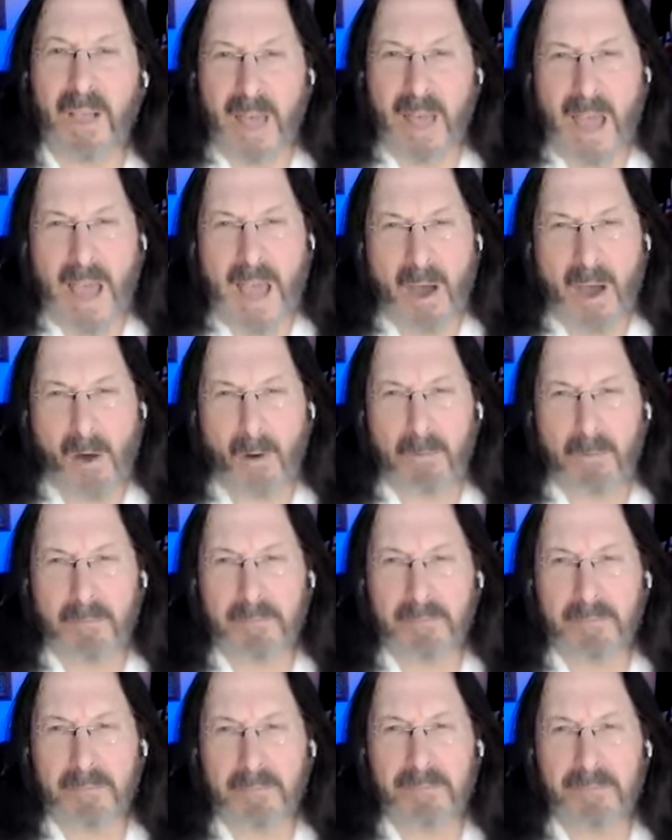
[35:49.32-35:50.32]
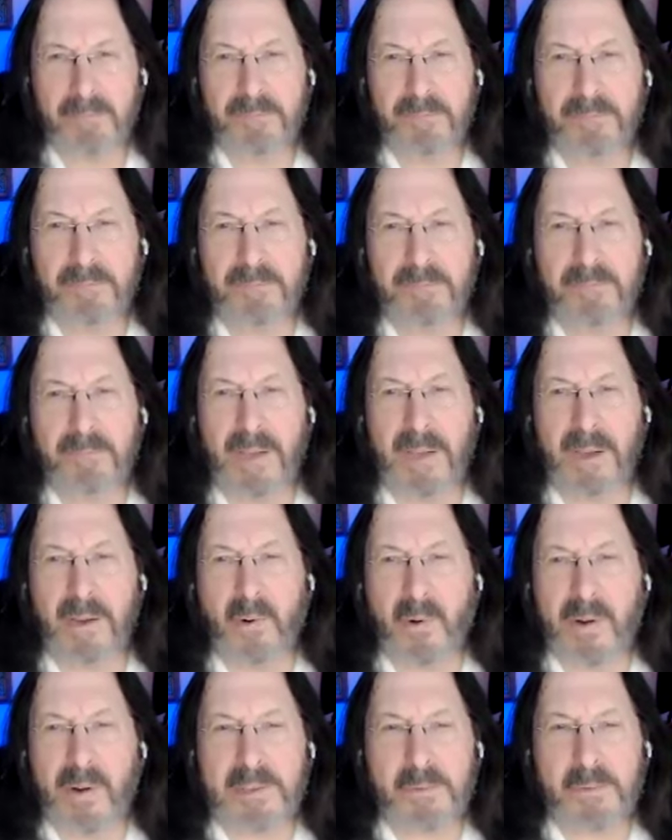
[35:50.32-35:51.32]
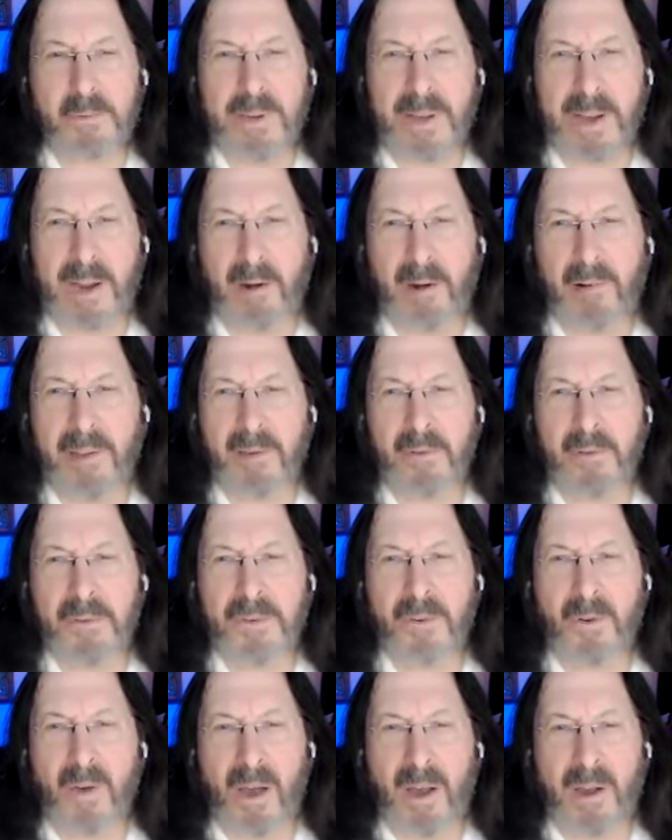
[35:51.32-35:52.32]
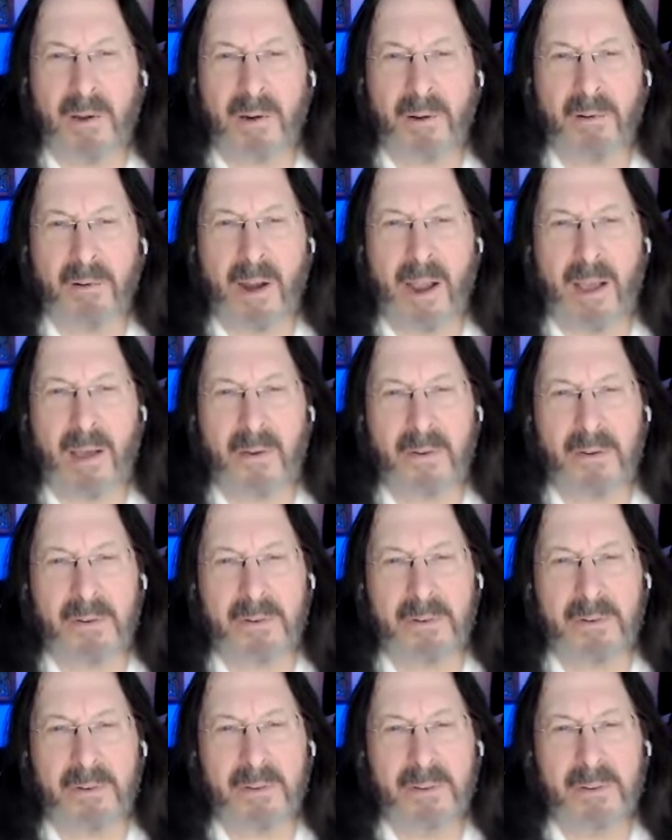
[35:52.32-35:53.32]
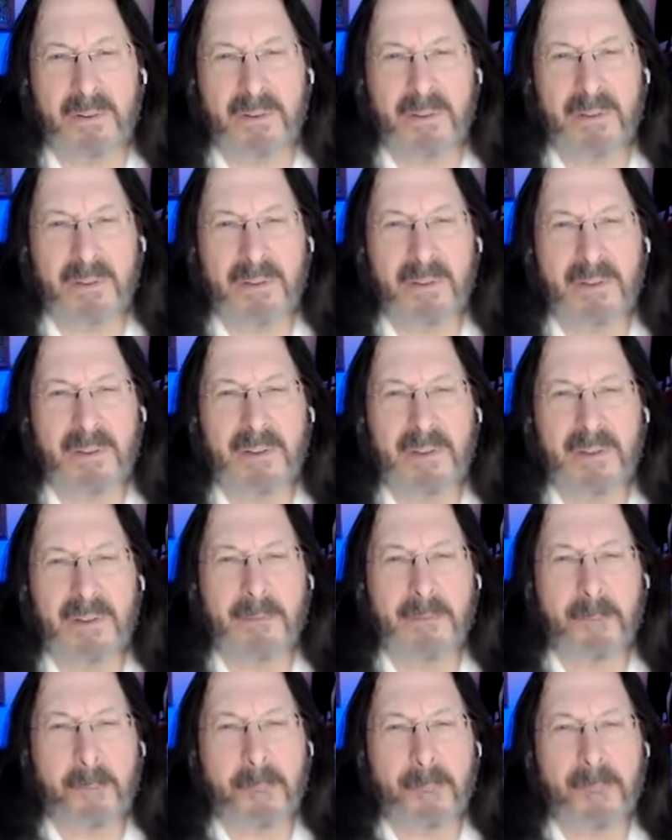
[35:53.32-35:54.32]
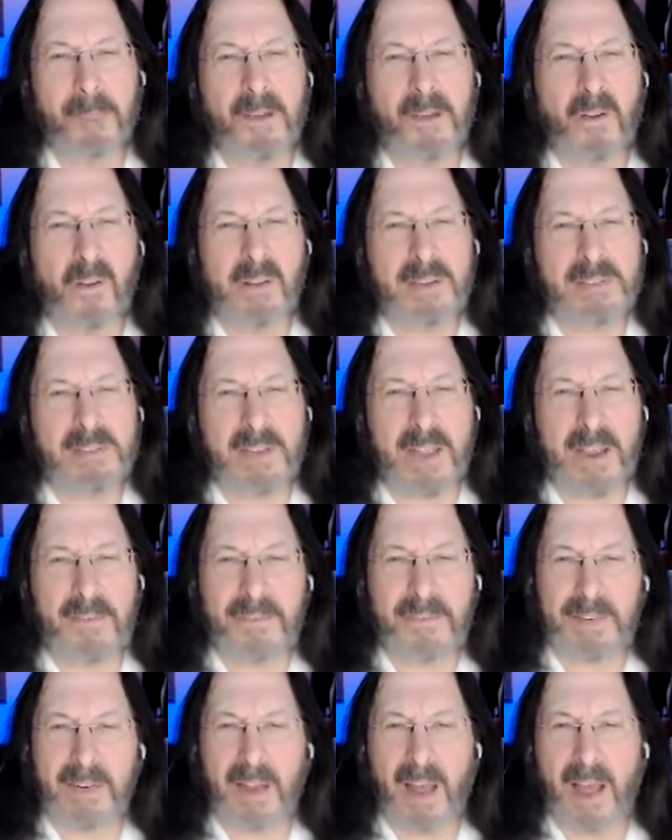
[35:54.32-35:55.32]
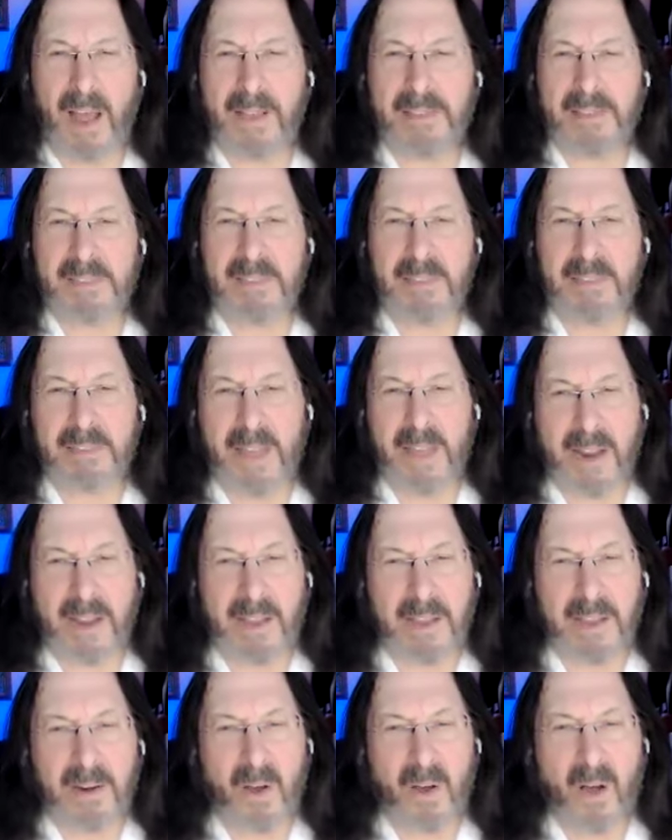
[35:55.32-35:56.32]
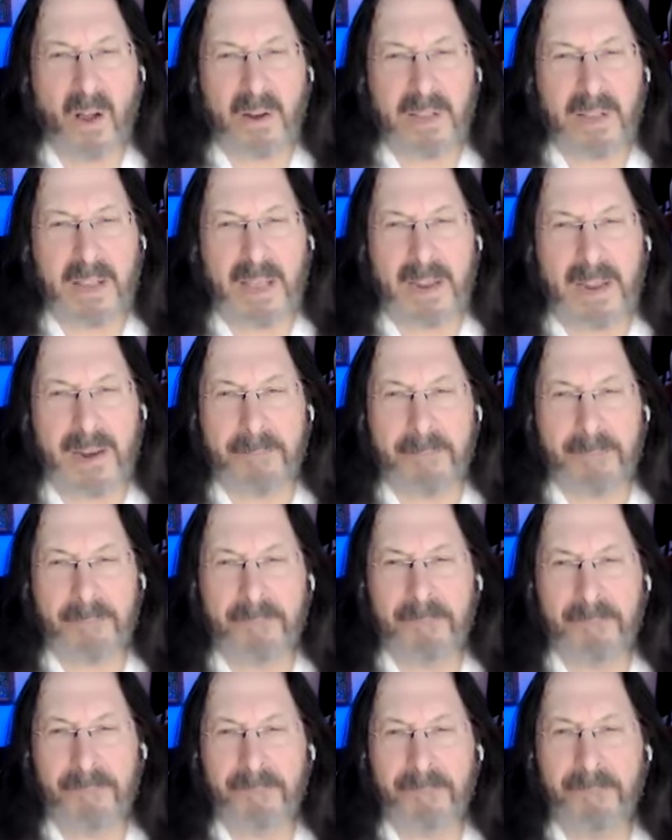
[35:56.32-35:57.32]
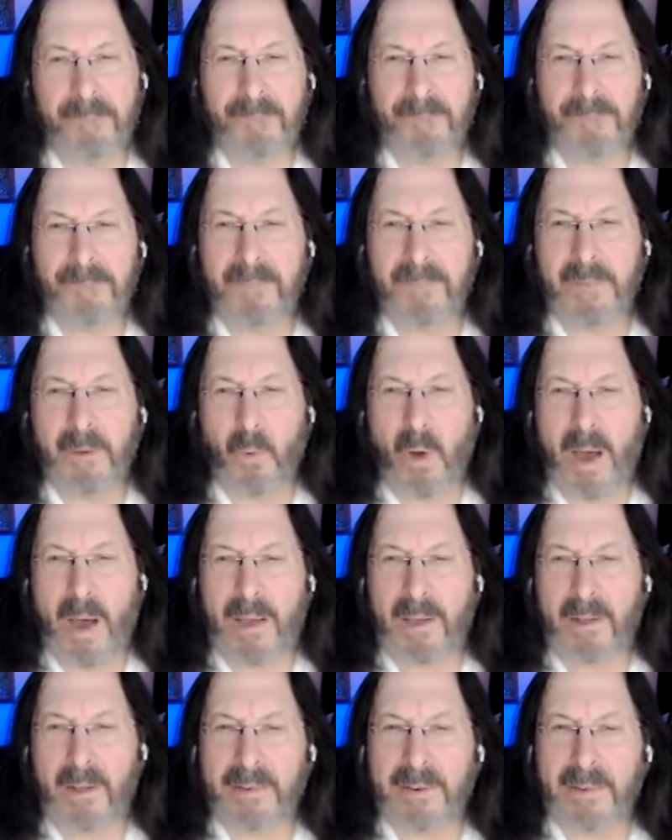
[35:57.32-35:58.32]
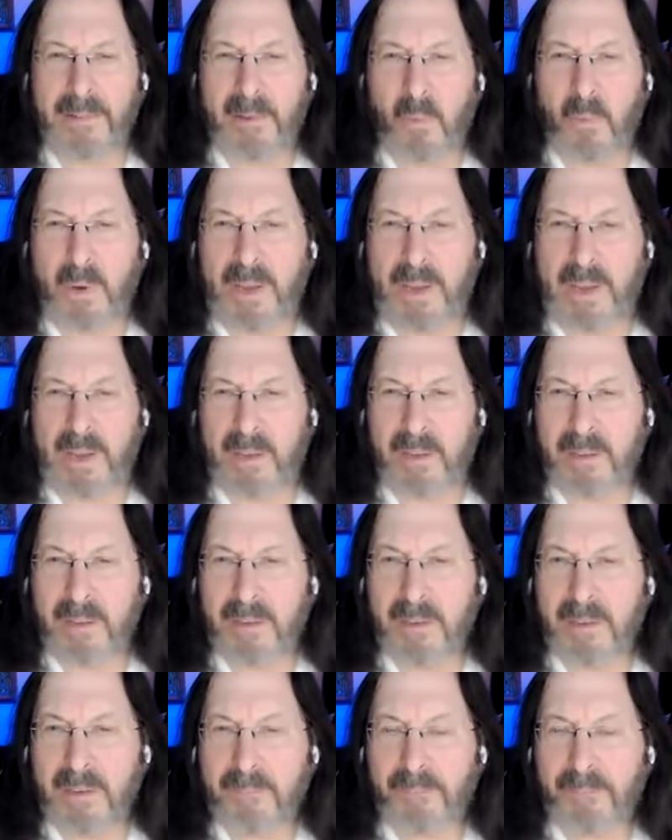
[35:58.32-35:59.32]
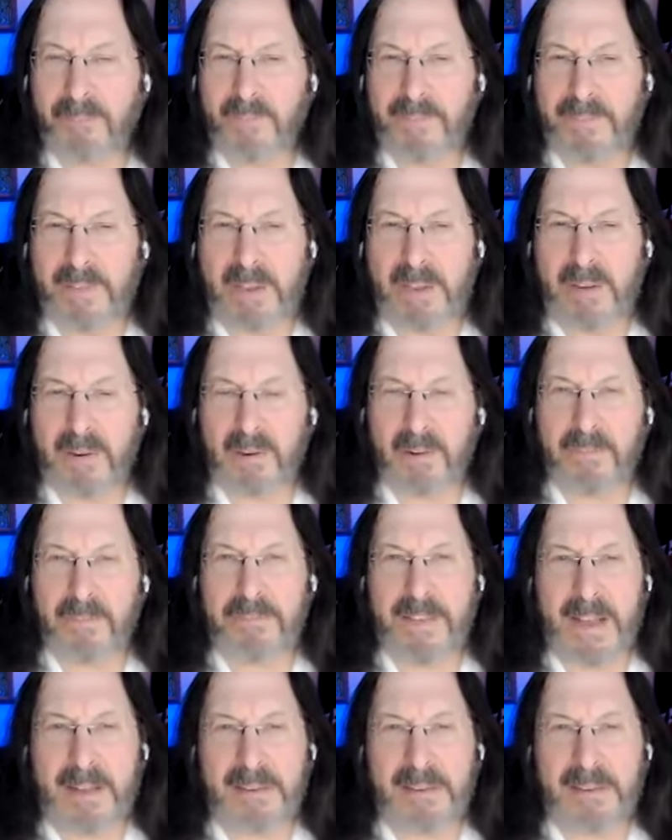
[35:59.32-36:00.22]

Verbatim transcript: Allow, and grace will carry you to higher ground. The only safety lies in letting it all in the wild and the weak, fear,